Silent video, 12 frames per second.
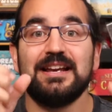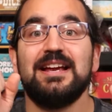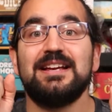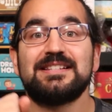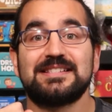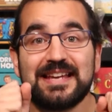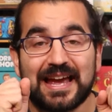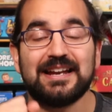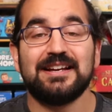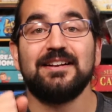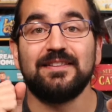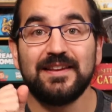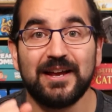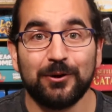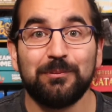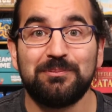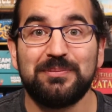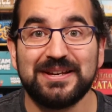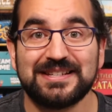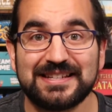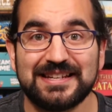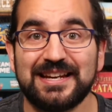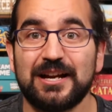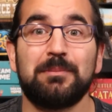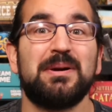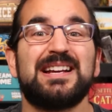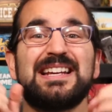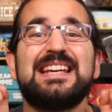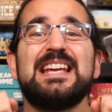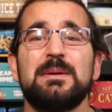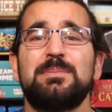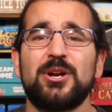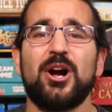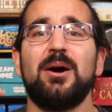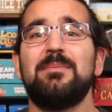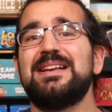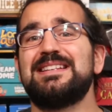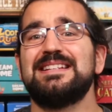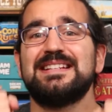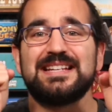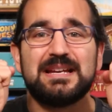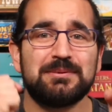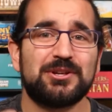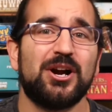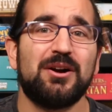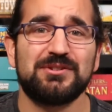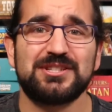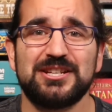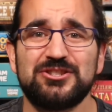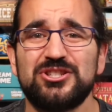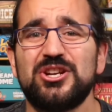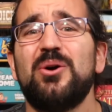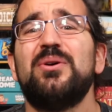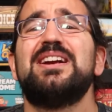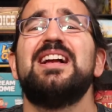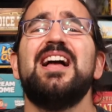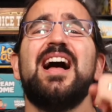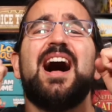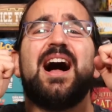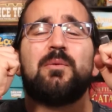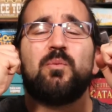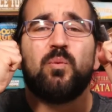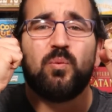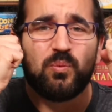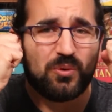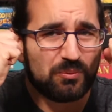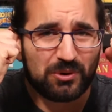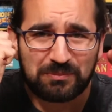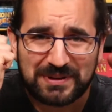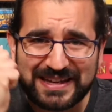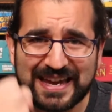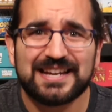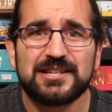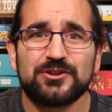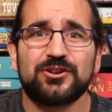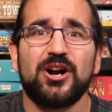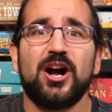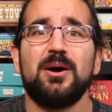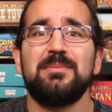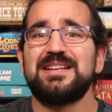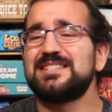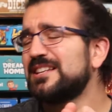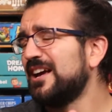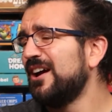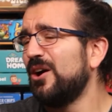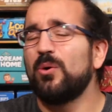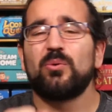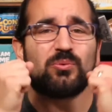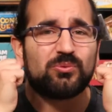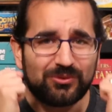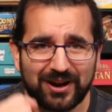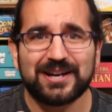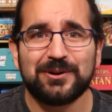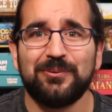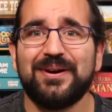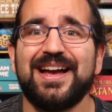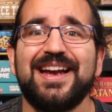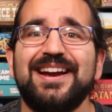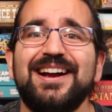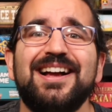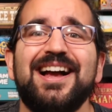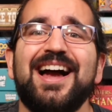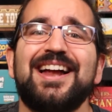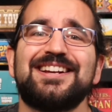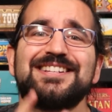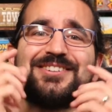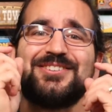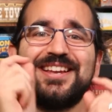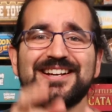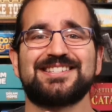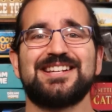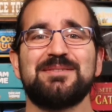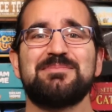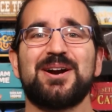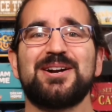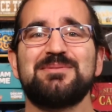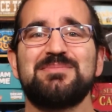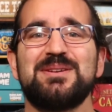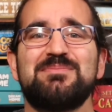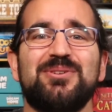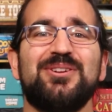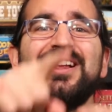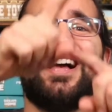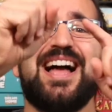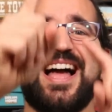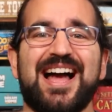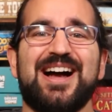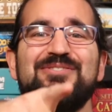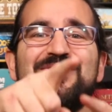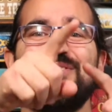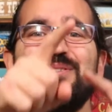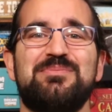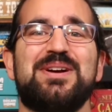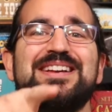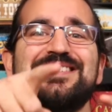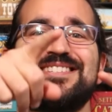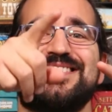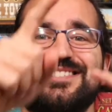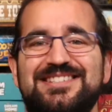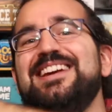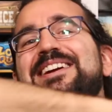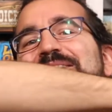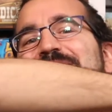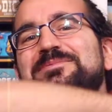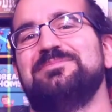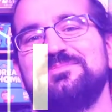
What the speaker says: is getting a little busy here, but keep commenting, keep the conversation going. I will be getting to your comments right away. And until next time, party people, have the best day.